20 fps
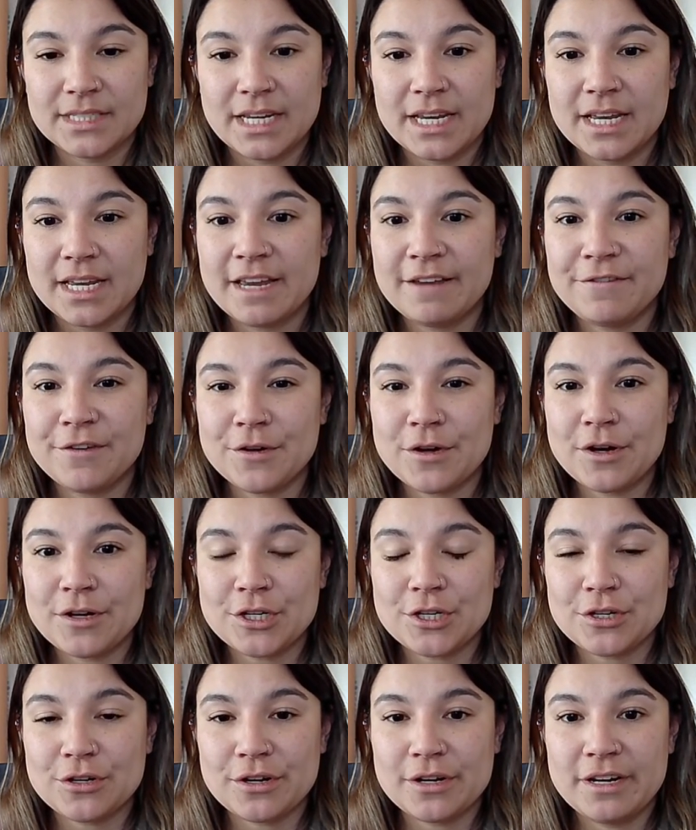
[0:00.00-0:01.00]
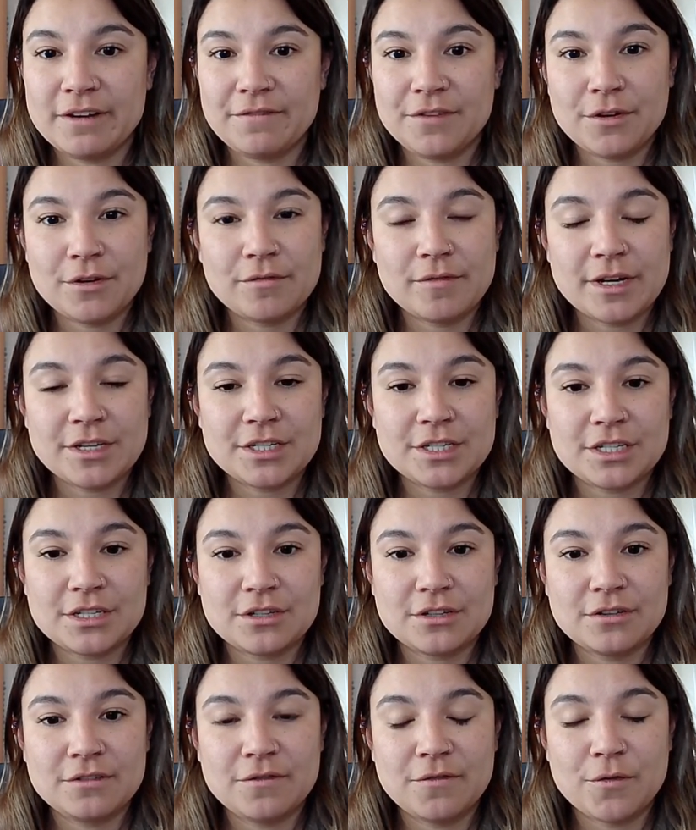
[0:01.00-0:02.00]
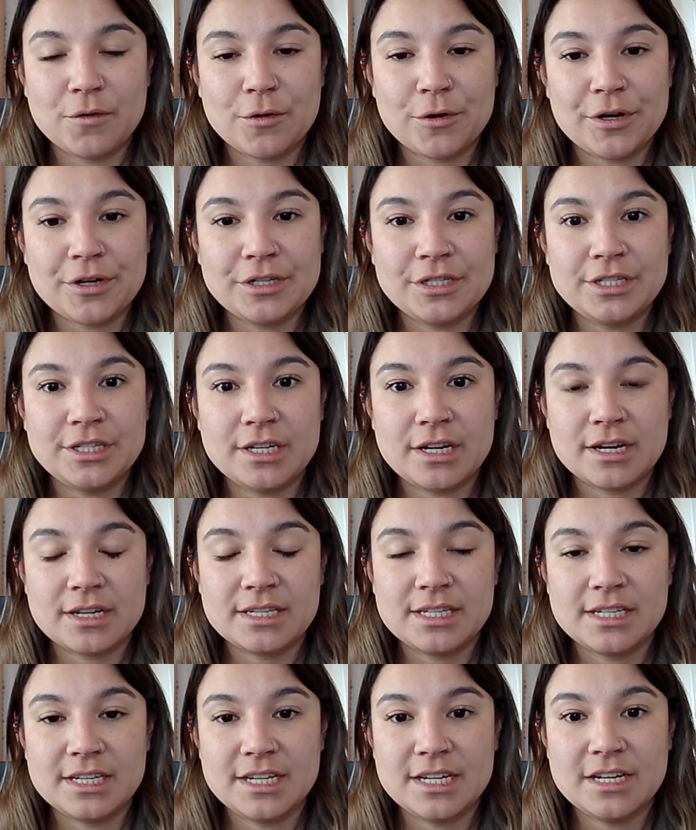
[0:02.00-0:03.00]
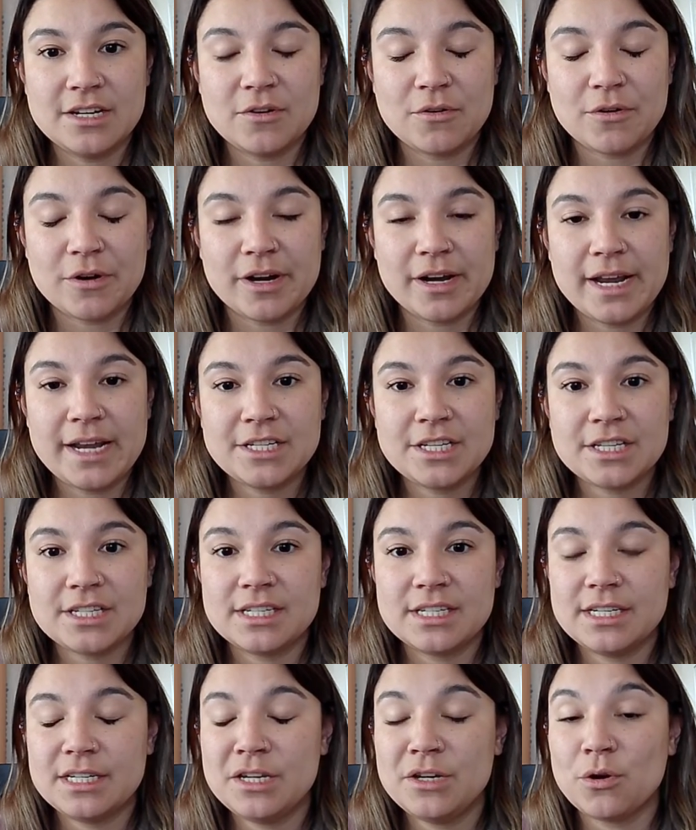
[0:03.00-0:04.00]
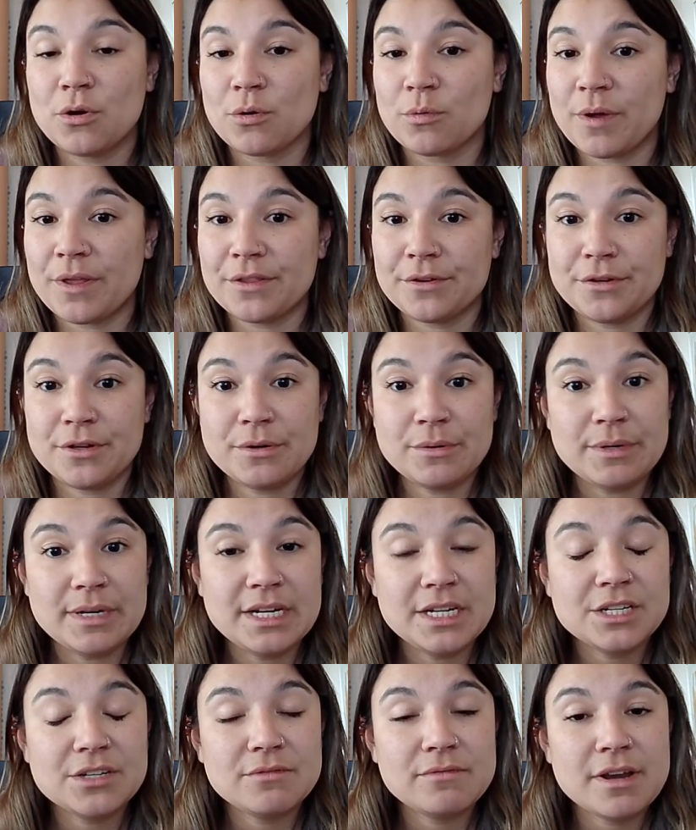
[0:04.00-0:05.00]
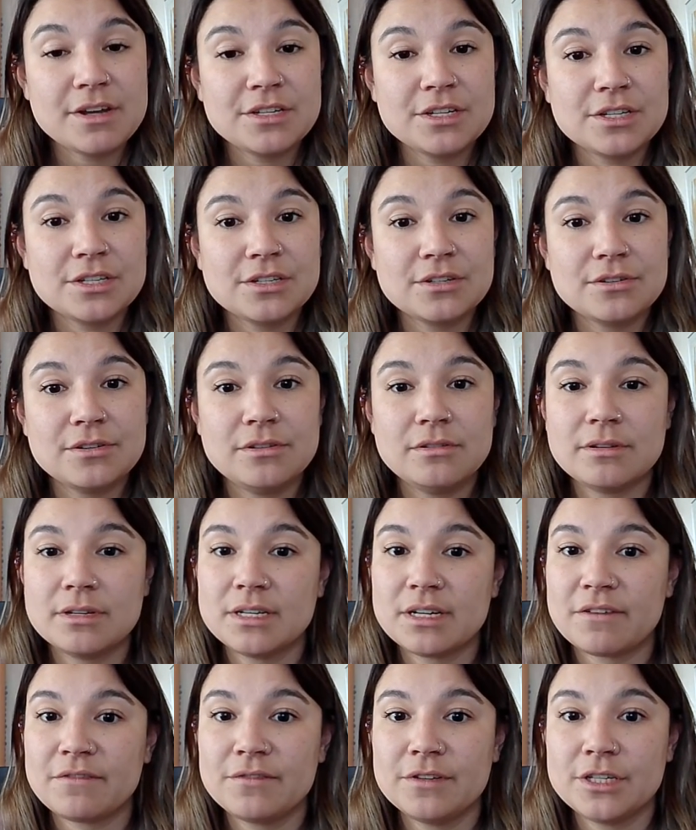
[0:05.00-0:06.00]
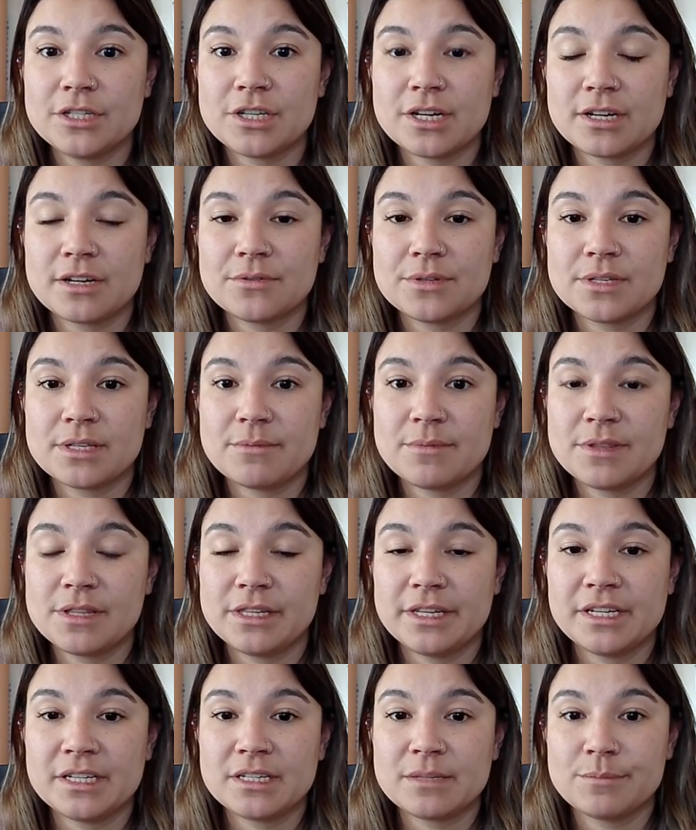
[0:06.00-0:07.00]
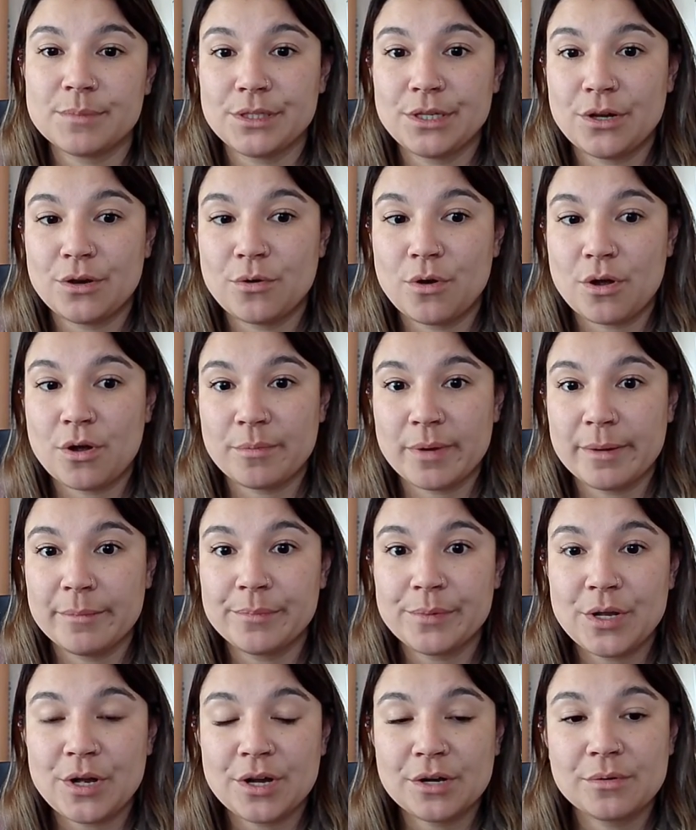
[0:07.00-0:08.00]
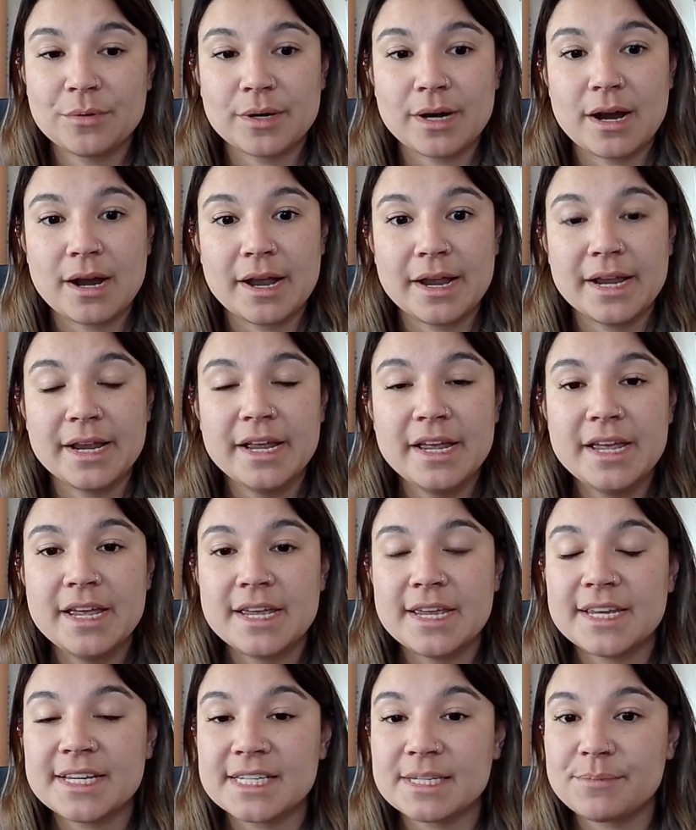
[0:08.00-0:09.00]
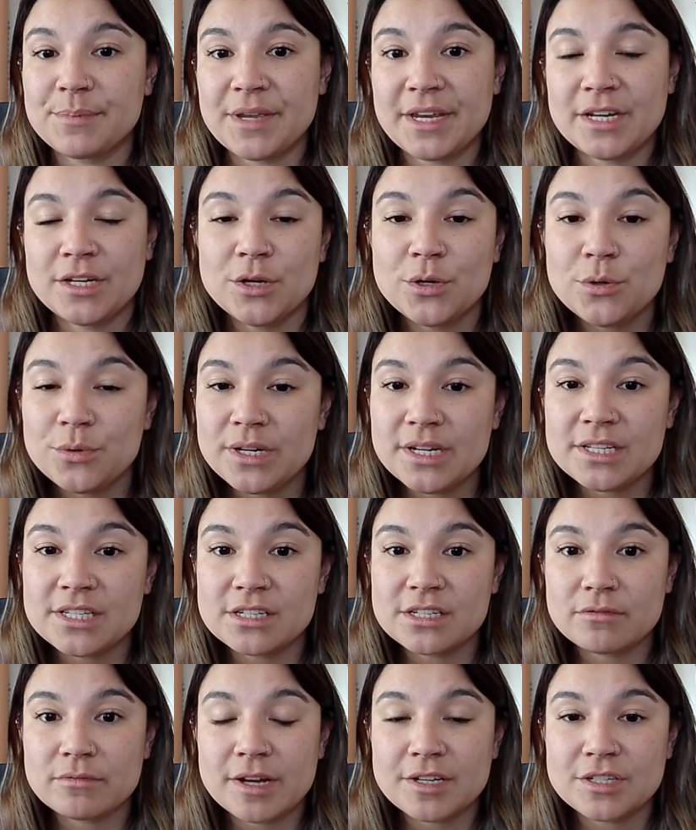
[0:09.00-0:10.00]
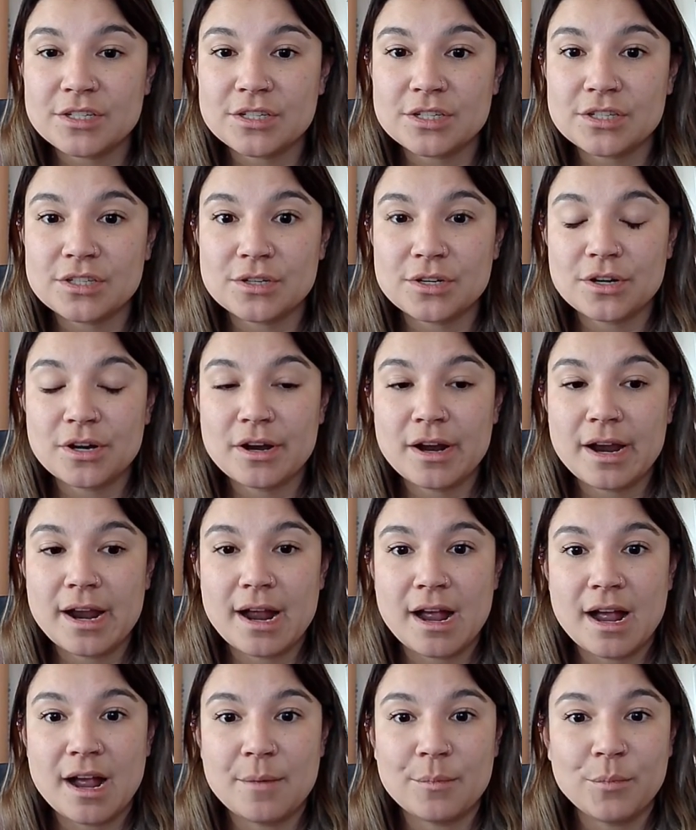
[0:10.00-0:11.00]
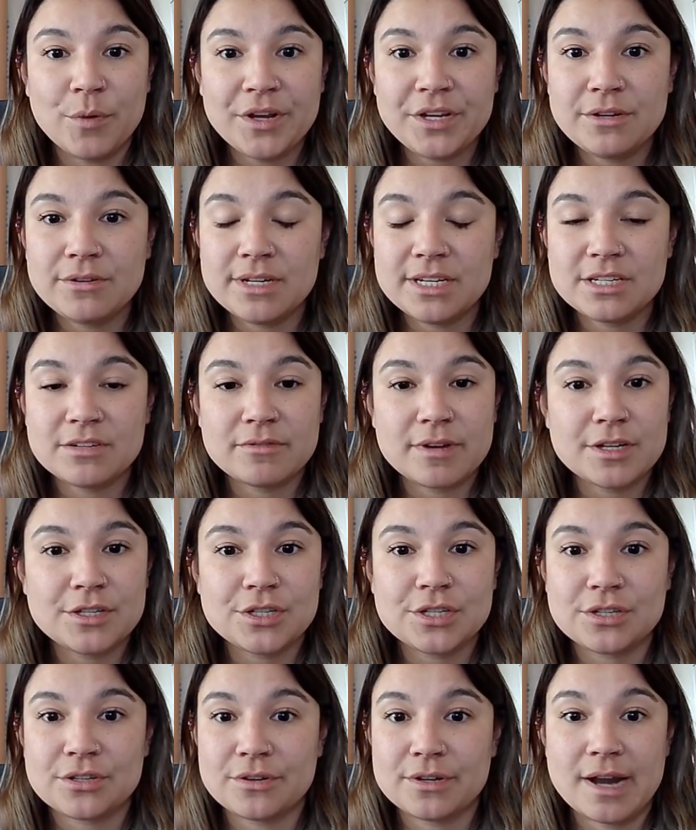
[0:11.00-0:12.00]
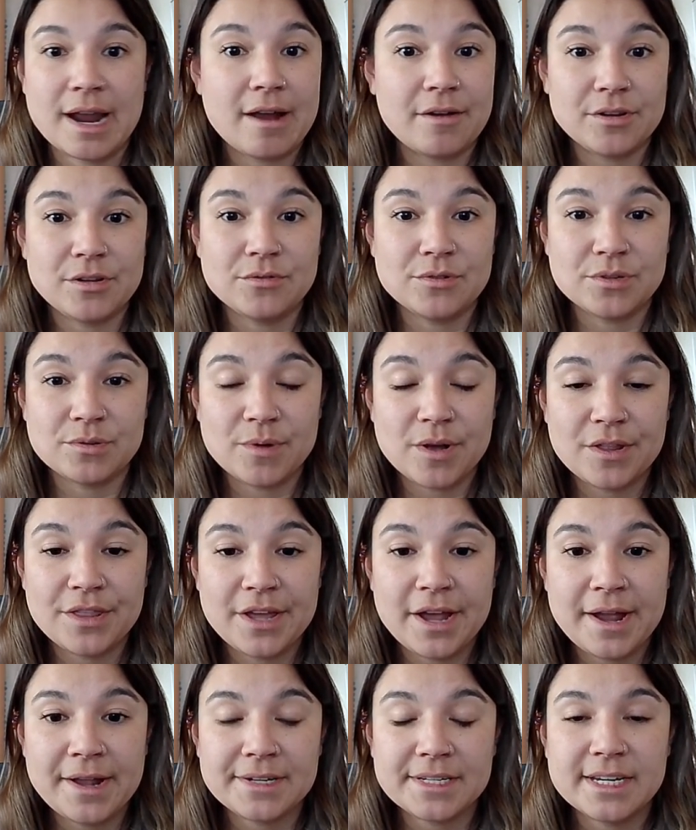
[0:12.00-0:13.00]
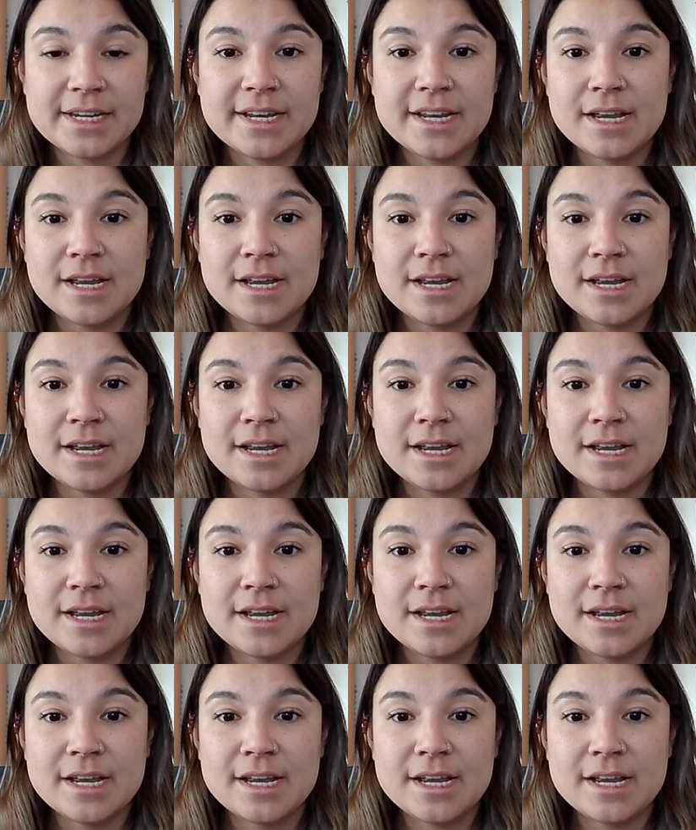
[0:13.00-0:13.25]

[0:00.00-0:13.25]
If you're not sure if you're registered for GST or HST or whether you need to register, you can definitely check out some of the links below on my blog where I explain who needs to register, when you need to register, and how you do all that.